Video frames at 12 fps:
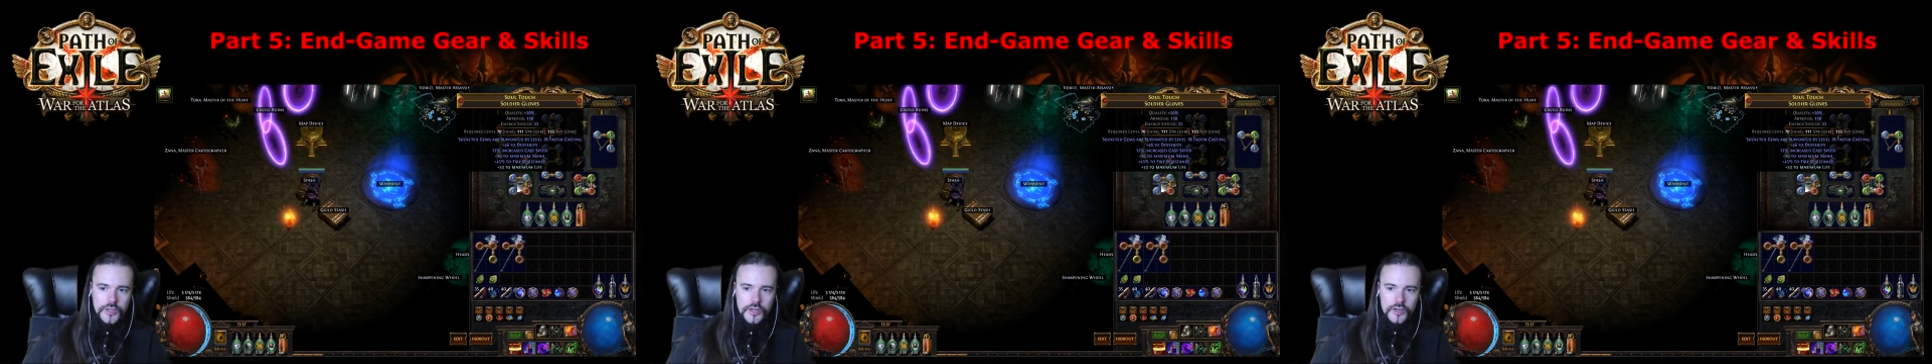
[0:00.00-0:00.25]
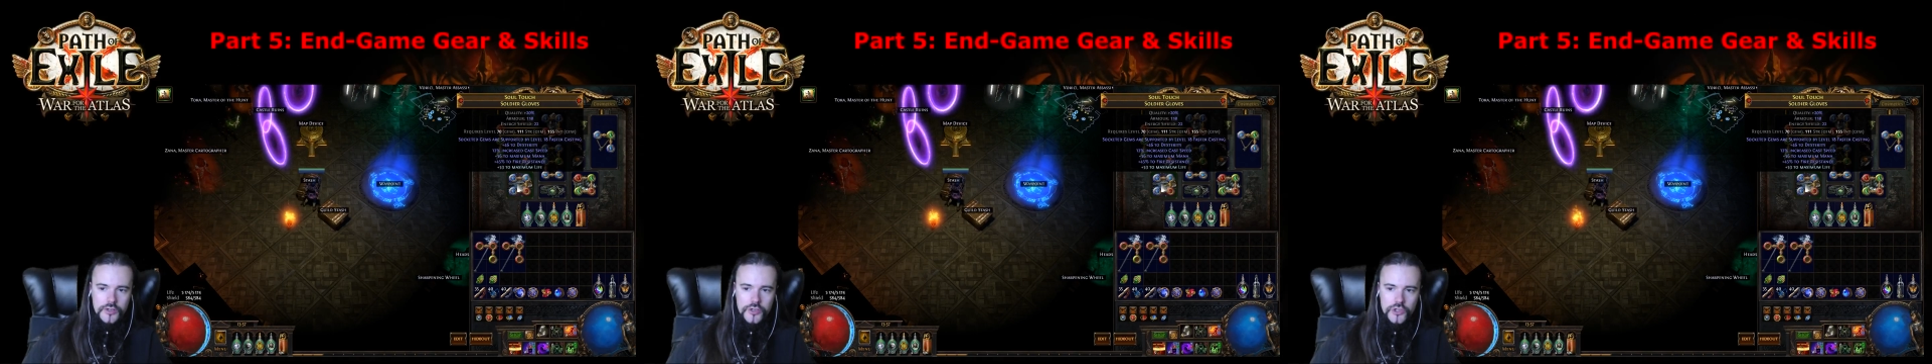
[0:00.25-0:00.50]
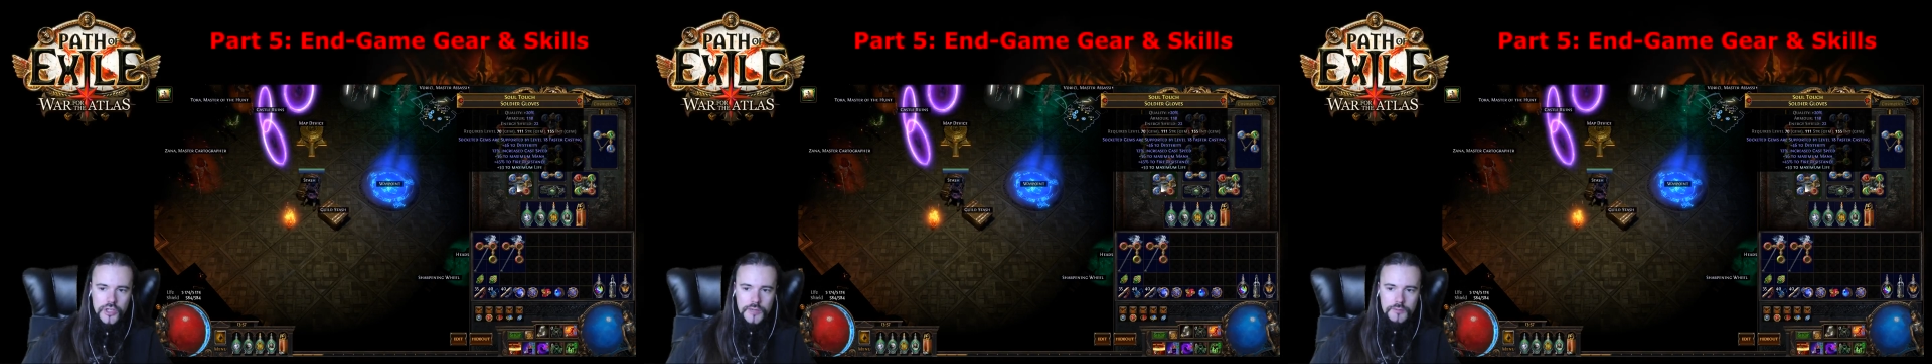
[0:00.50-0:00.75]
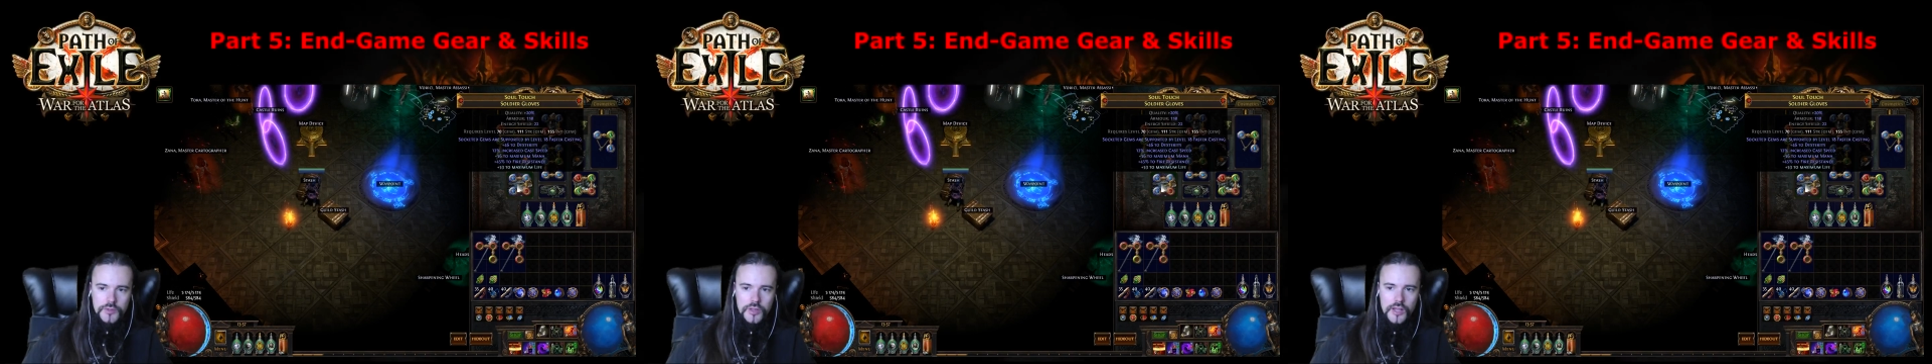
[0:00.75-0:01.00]
their
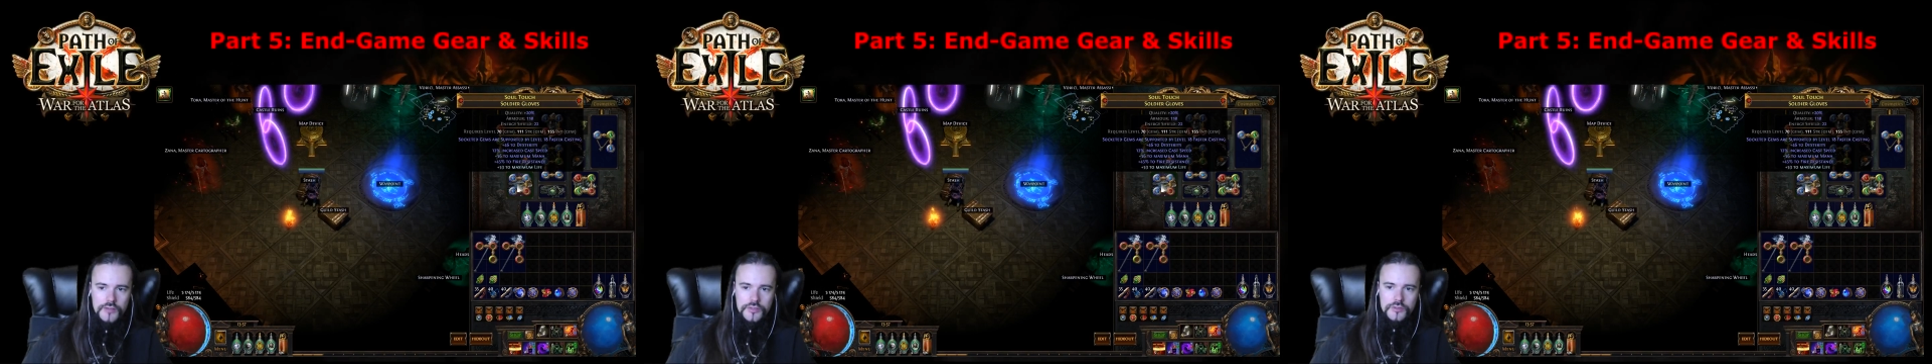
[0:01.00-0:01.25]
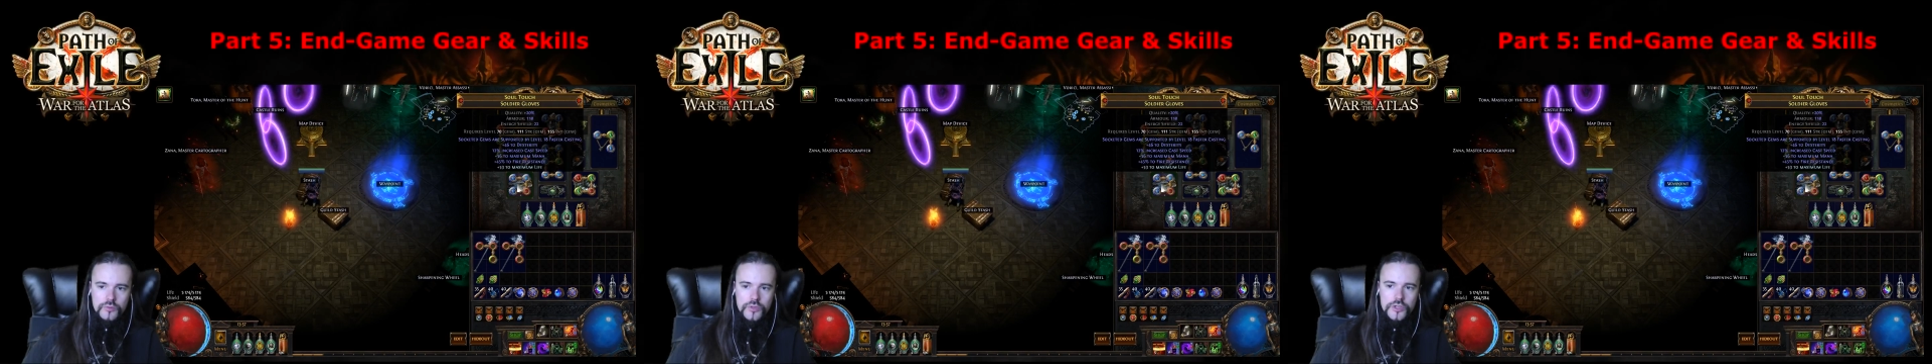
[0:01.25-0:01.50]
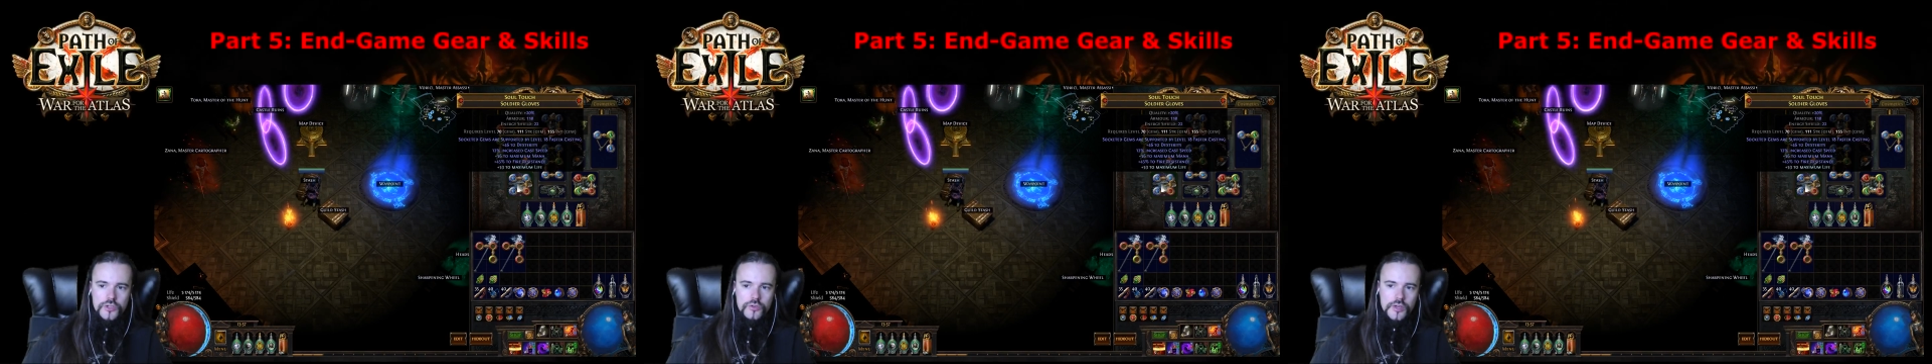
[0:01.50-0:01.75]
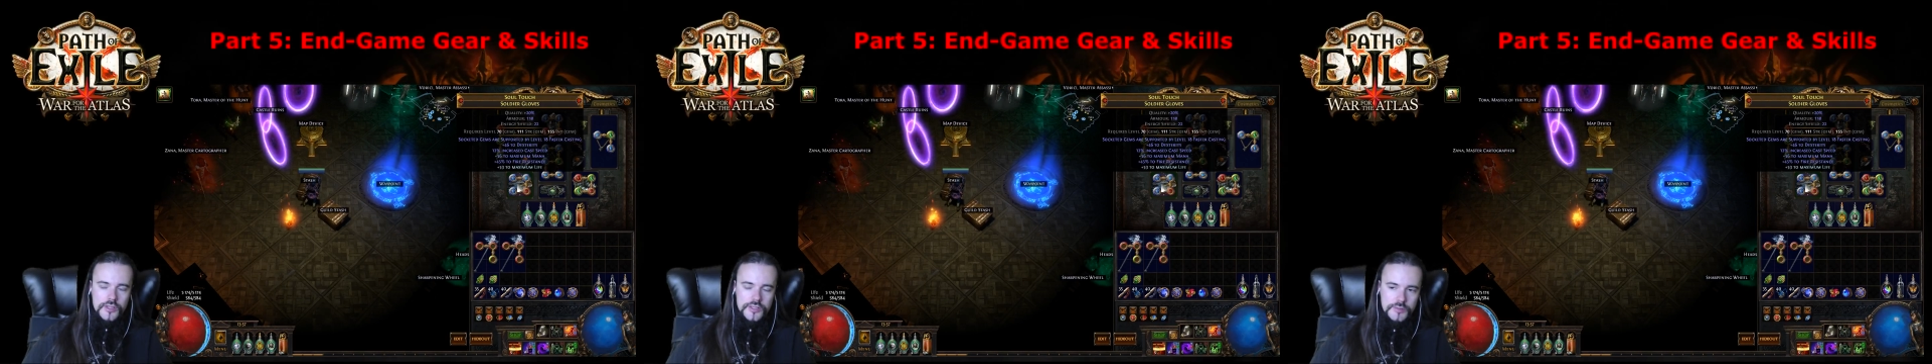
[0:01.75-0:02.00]
shape gloves,
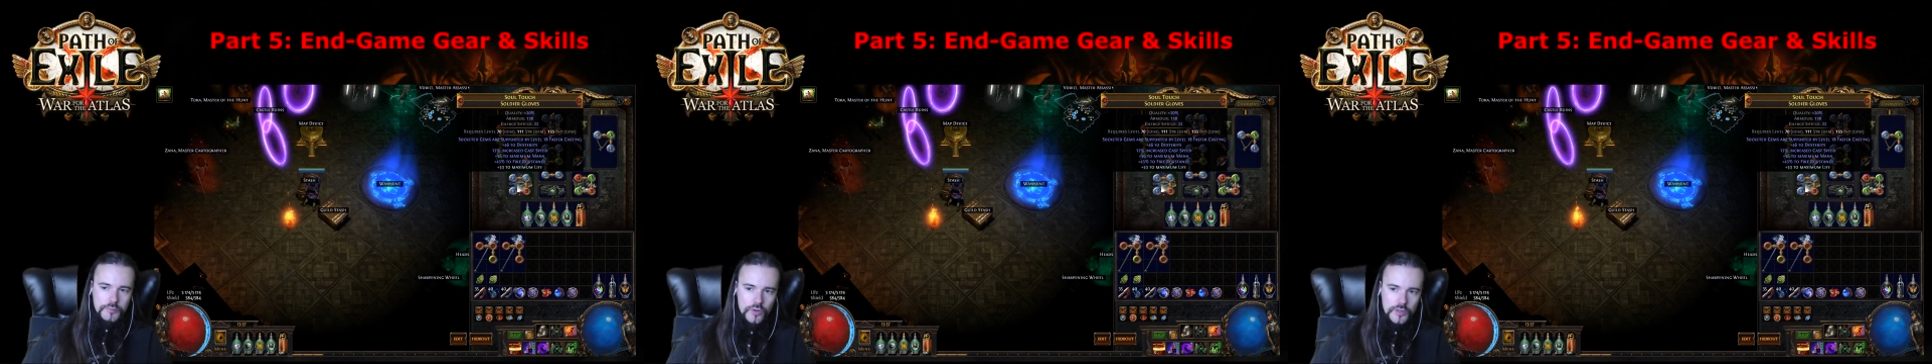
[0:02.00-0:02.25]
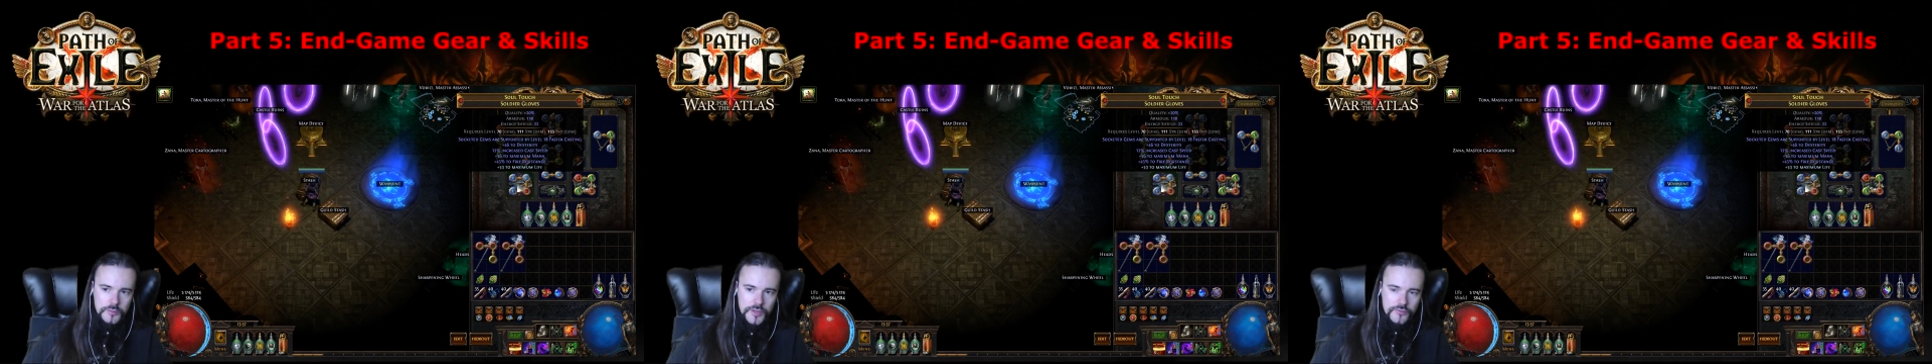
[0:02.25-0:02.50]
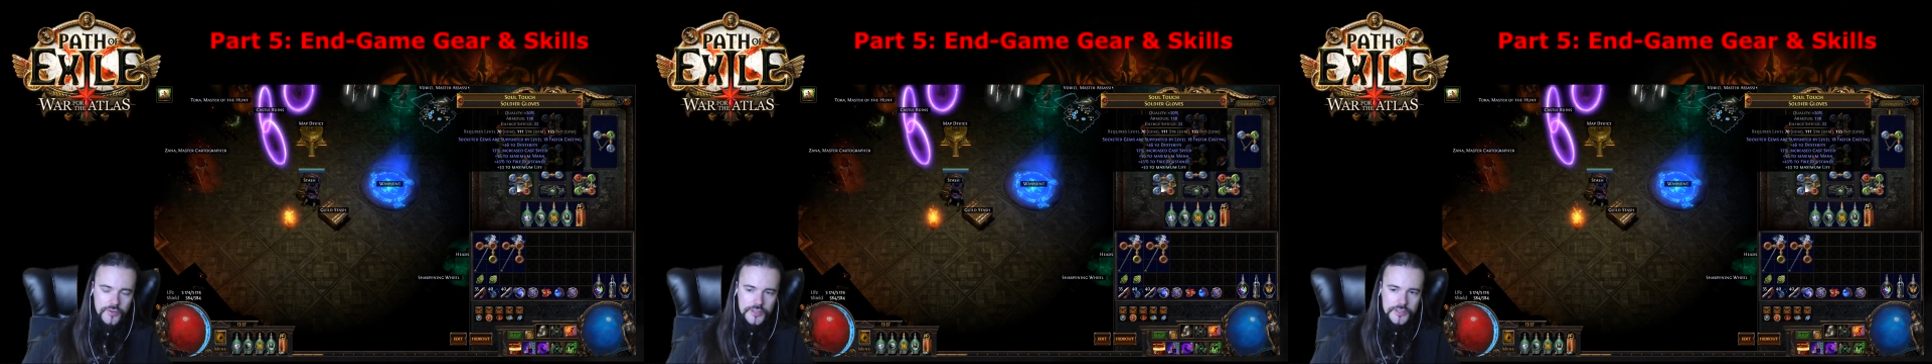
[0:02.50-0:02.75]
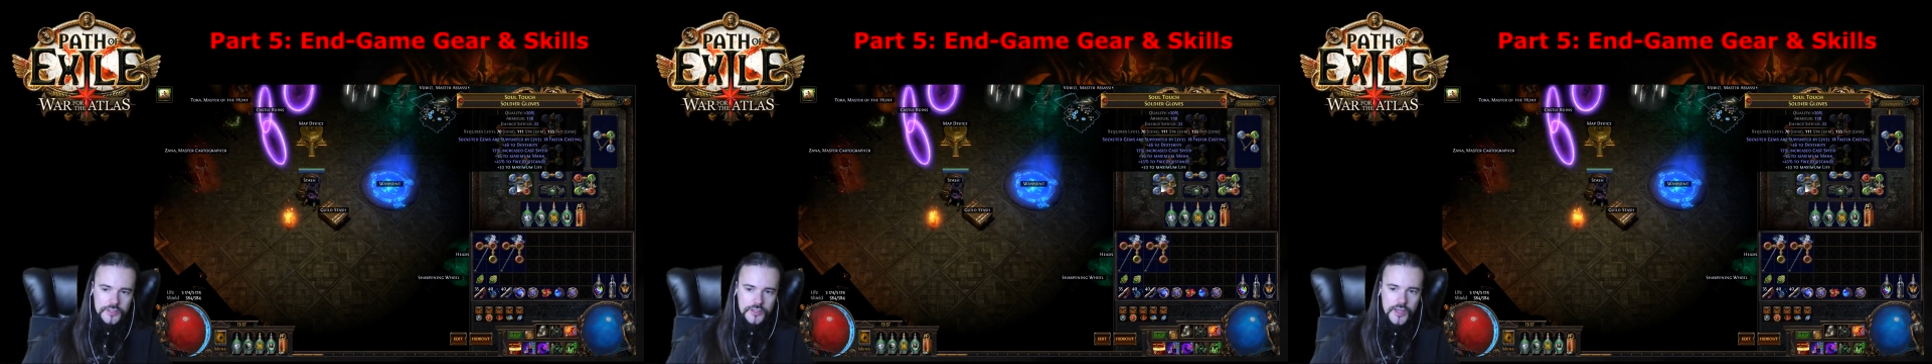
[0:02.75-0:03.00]
which are supported by
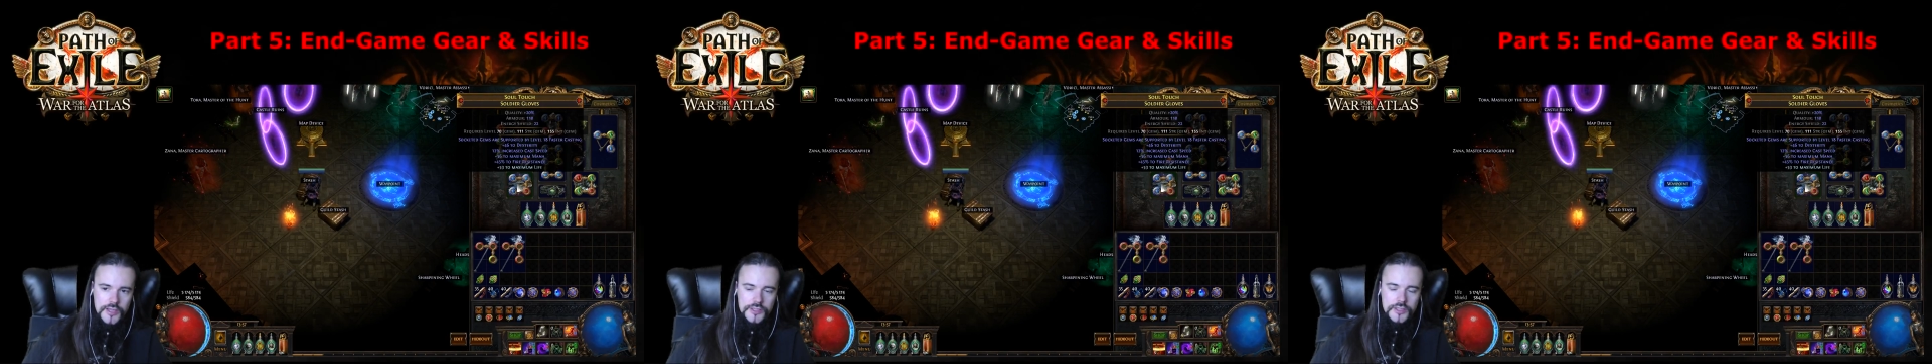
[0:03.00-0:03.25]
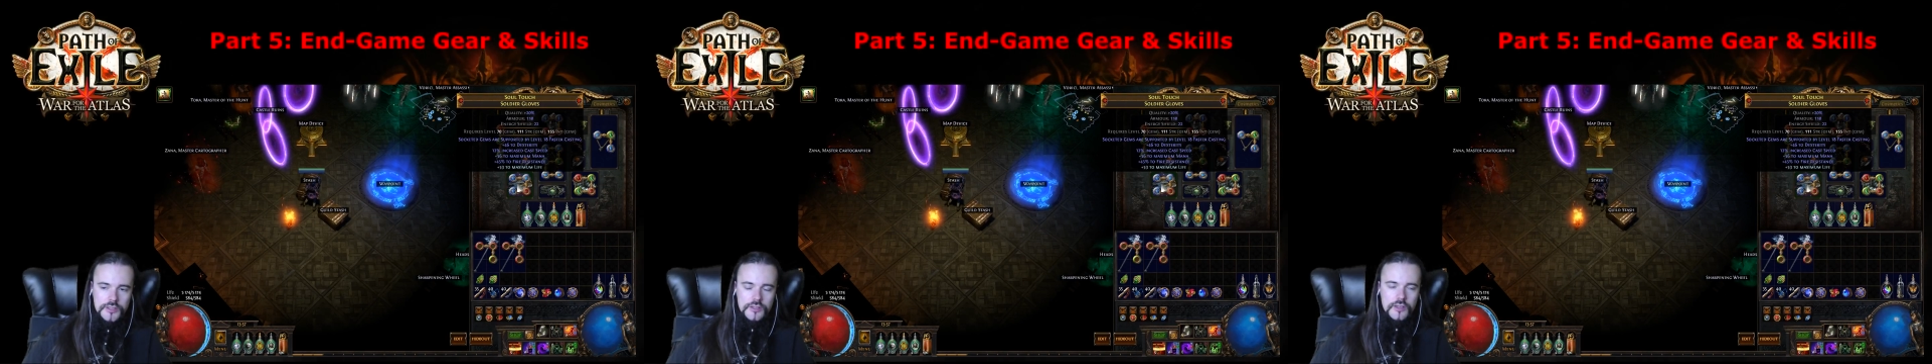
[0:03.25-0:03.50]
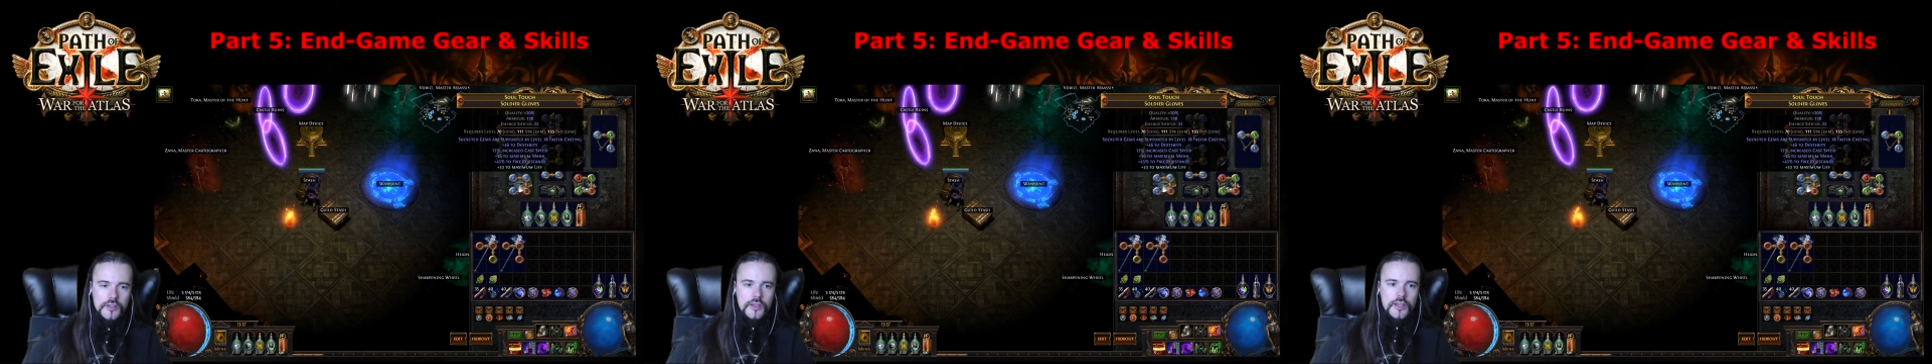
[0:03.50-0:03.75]
faster casting.